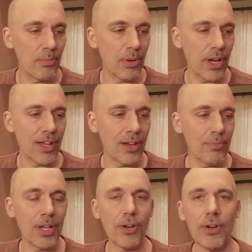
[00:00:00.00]
plugin,
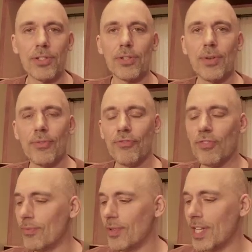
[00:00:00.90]
but also a
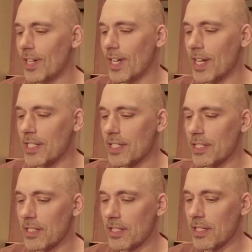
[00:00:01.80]
really
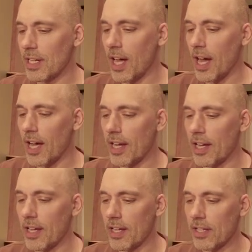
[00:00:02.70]
nice
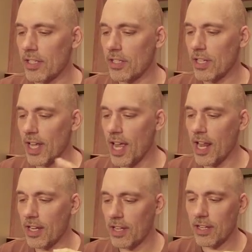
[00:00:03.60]
high
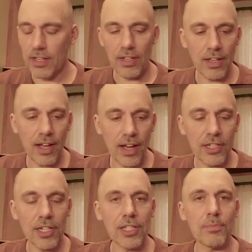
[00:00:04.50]
end
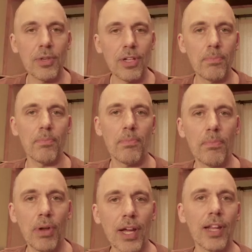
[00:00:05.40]
adjustment
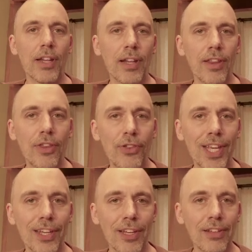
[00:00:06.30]
plugin
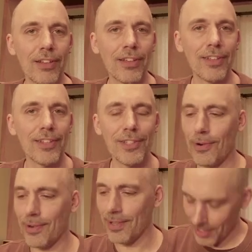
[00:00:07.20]
thing.
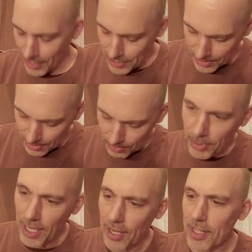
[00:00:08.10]
So let's
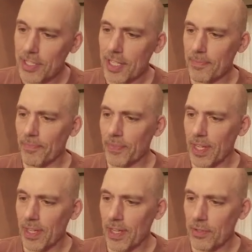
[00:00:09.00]
play it and see
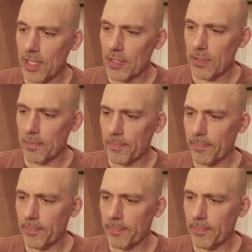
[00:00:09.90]
how it sounds.